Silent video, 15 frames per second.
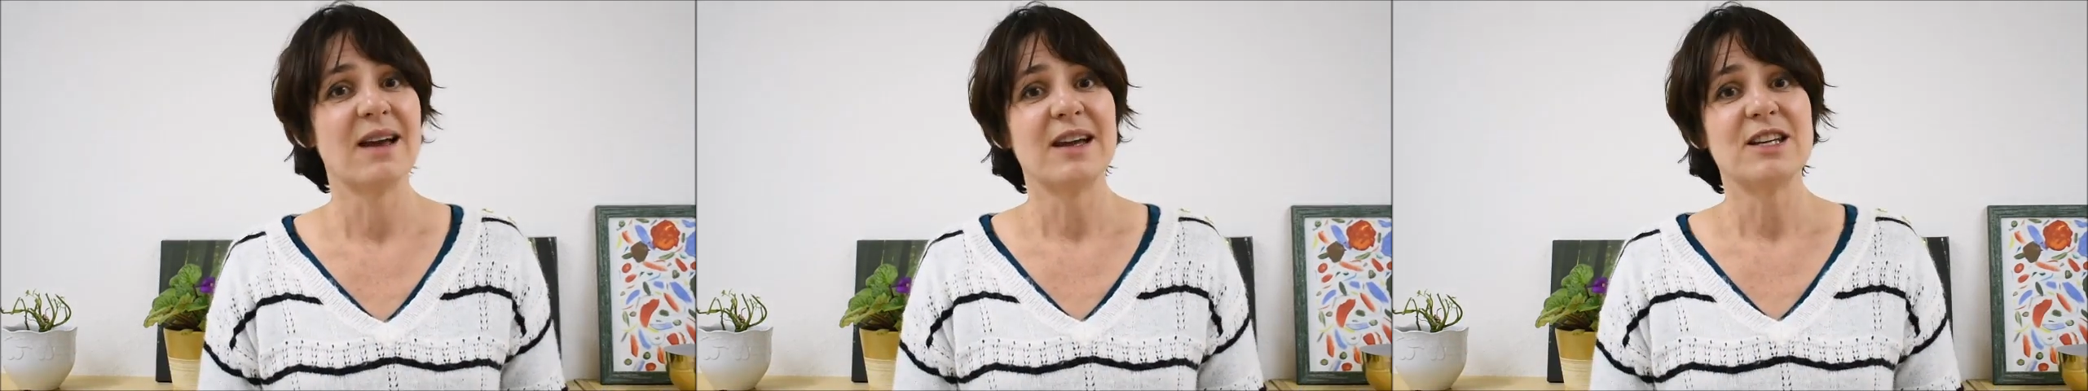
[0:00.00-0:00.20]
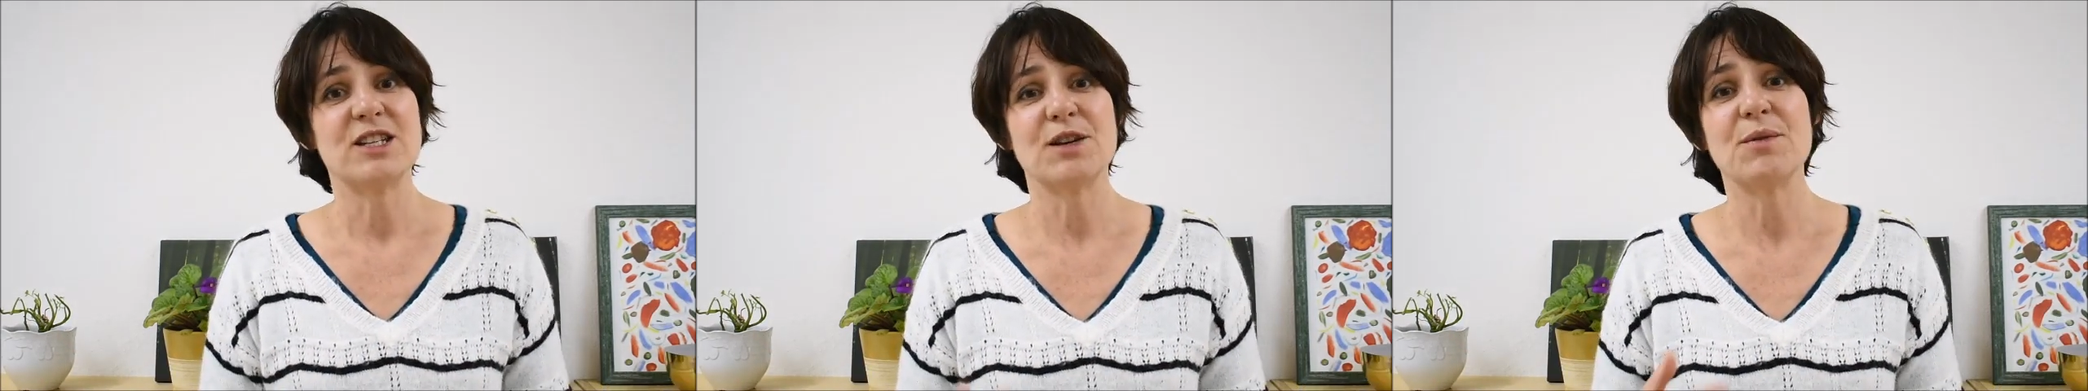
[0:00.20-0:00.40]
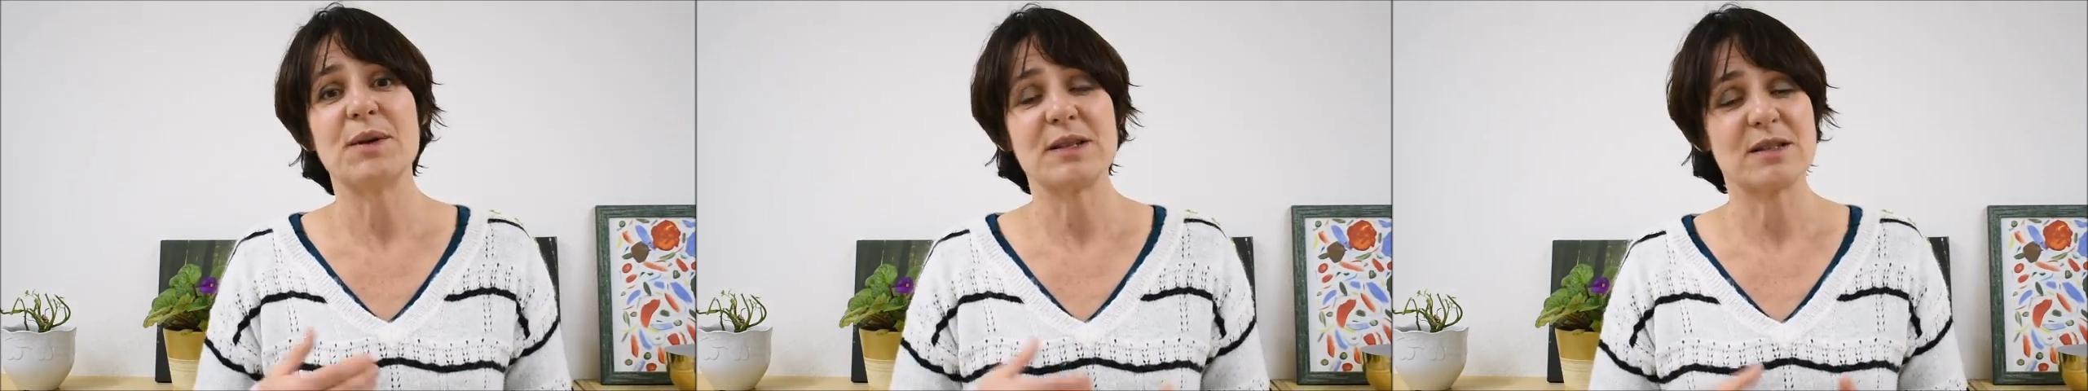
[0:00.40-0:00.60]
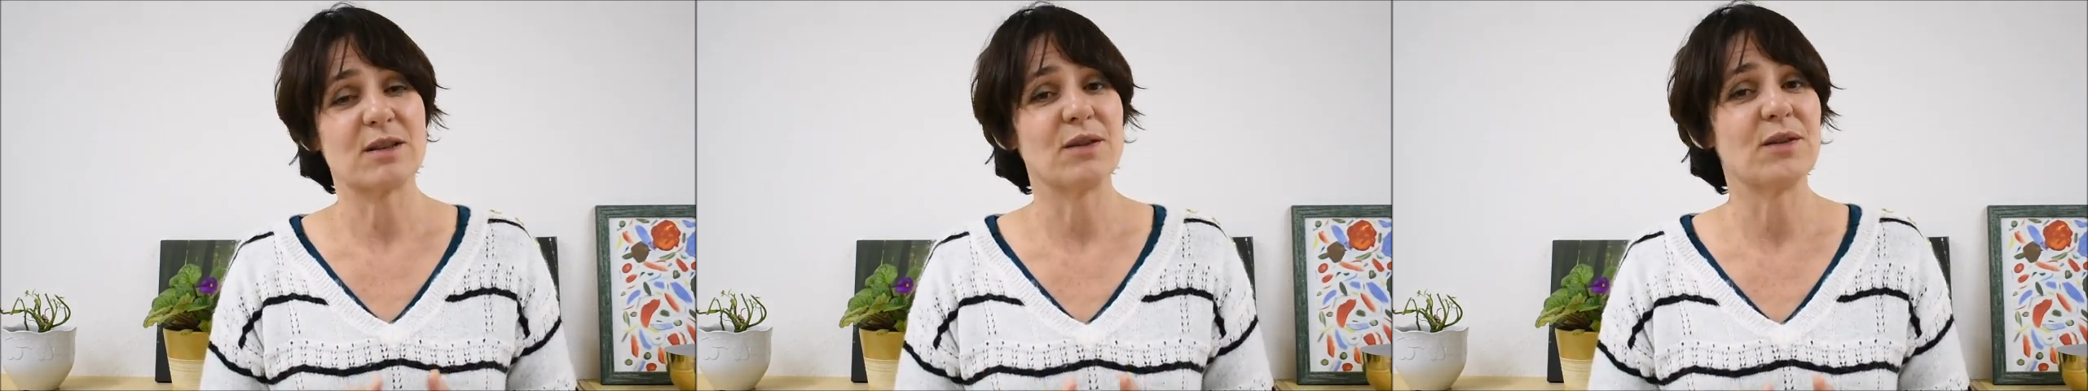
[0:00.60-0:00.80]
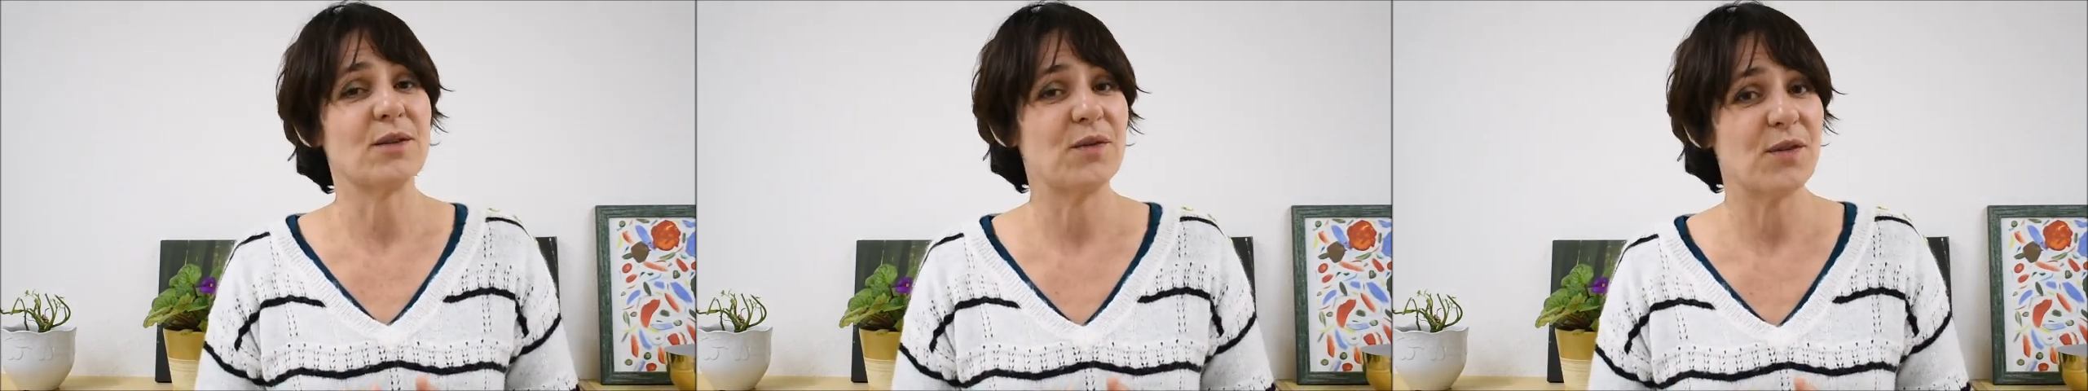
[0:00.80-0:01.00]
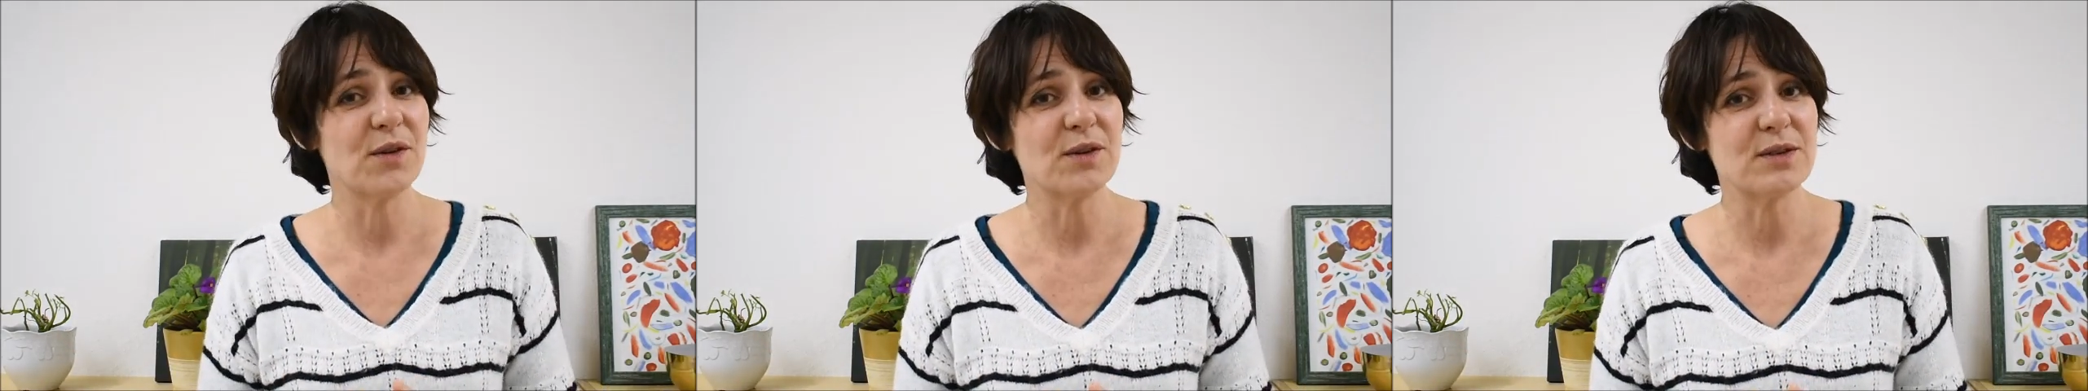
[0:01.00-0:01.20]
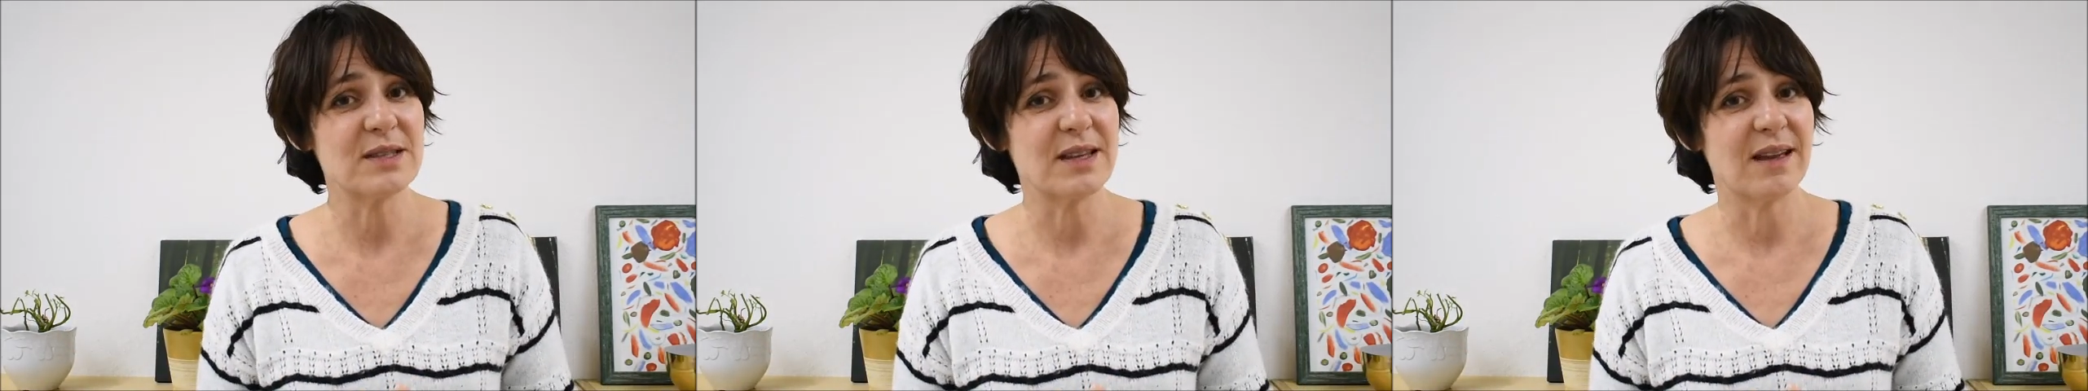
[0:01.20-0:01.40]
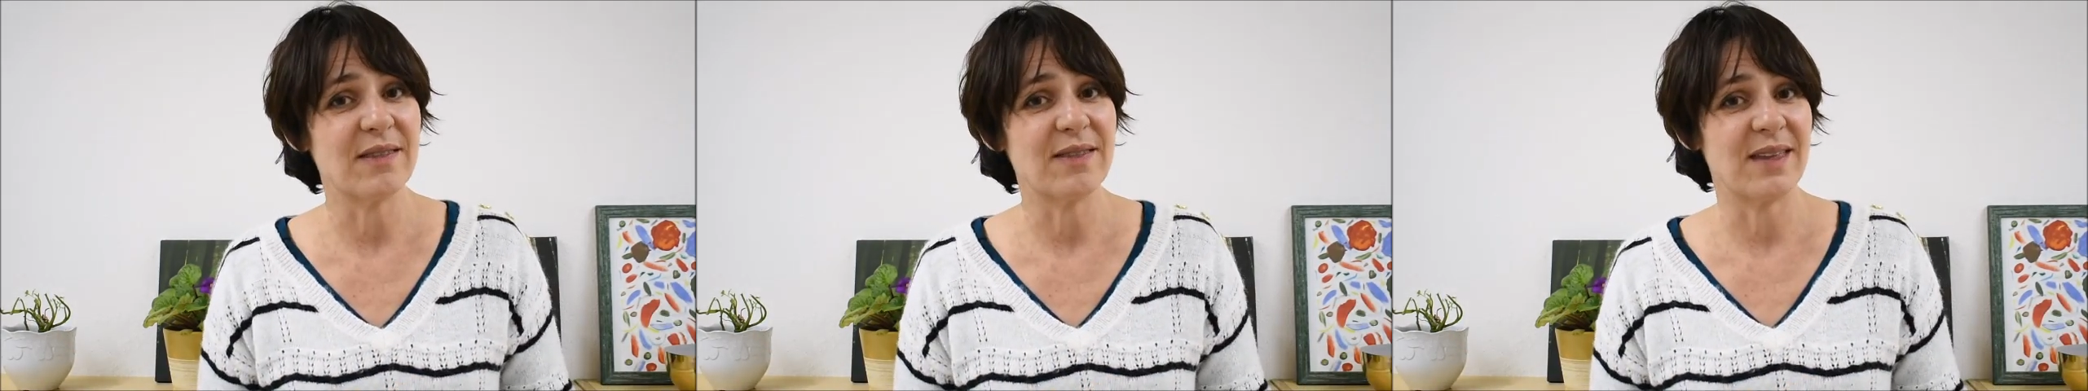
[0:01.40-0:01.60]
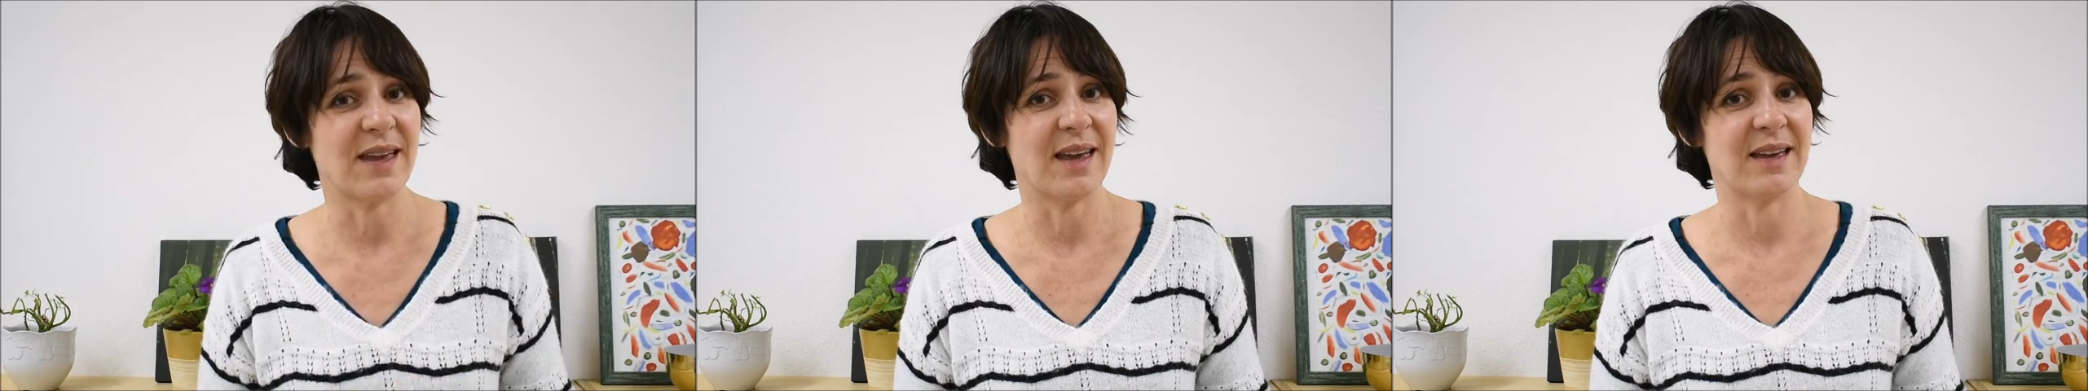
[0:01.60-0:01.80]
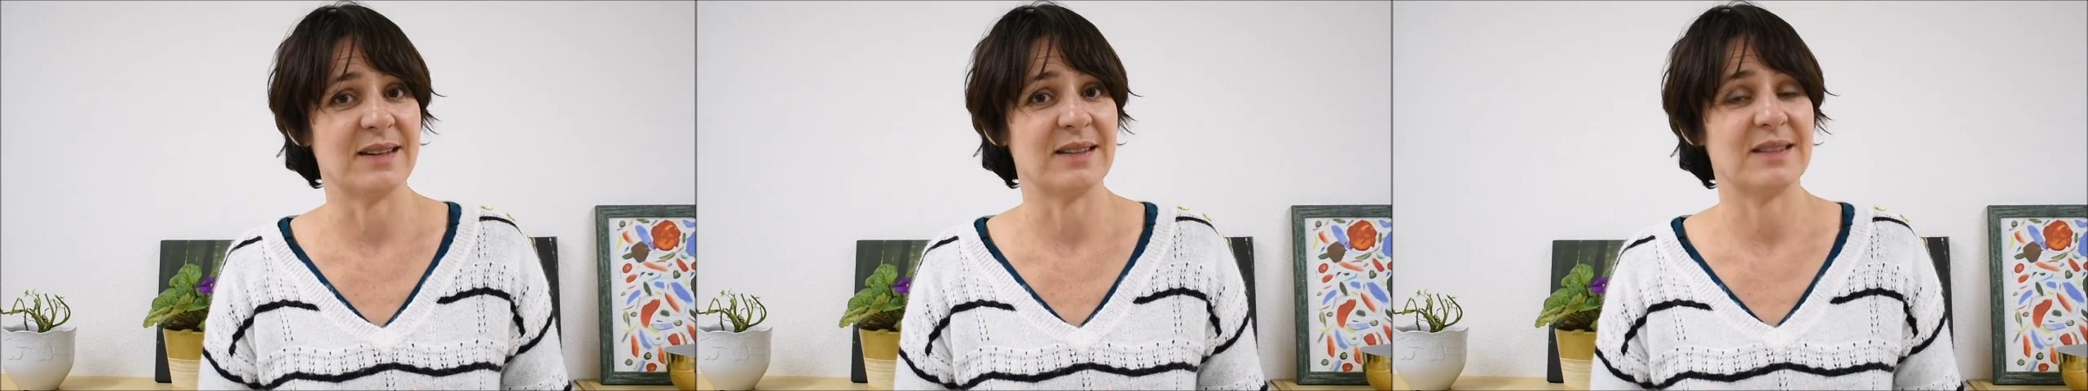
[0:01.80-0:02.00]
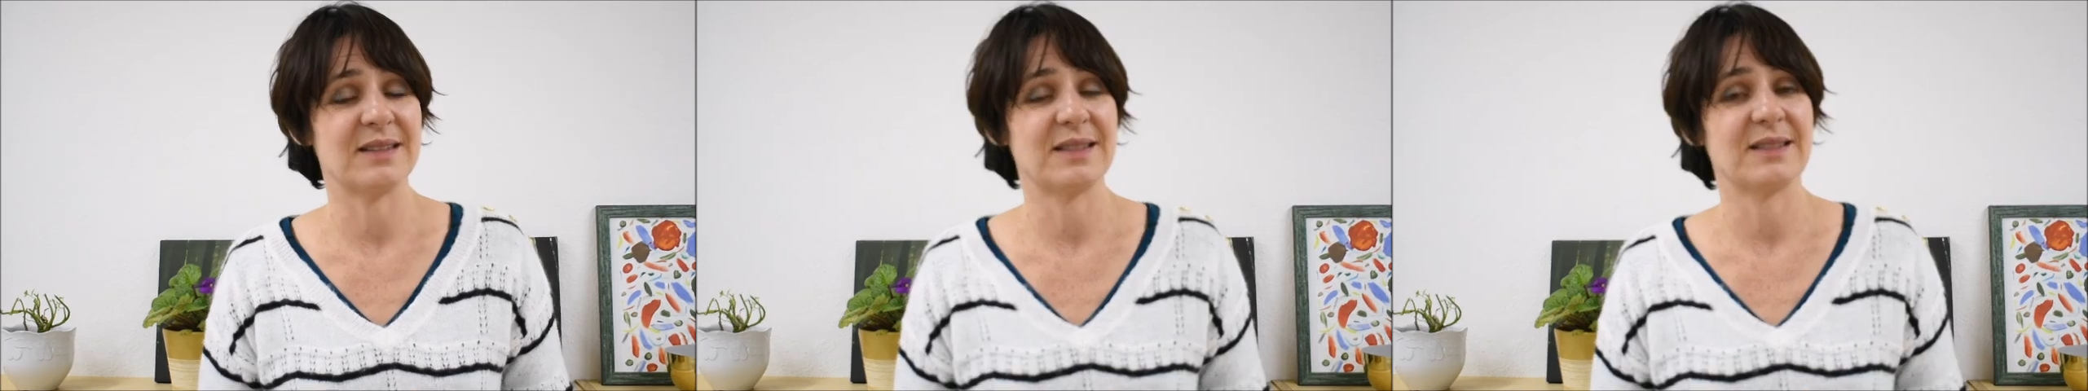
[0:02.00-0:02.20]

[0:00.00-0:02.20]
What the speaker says: she was confused at the end.